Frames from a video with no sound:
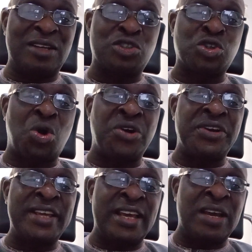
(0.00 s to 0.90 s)

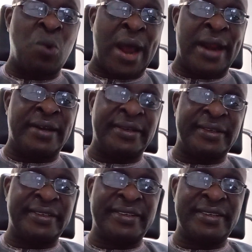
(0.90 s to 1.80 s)
scored A1.
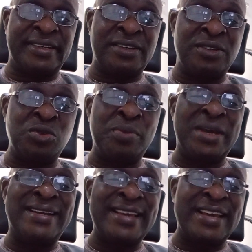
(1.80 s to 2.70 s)
You
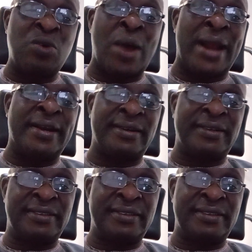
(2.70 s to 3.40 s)
made A1.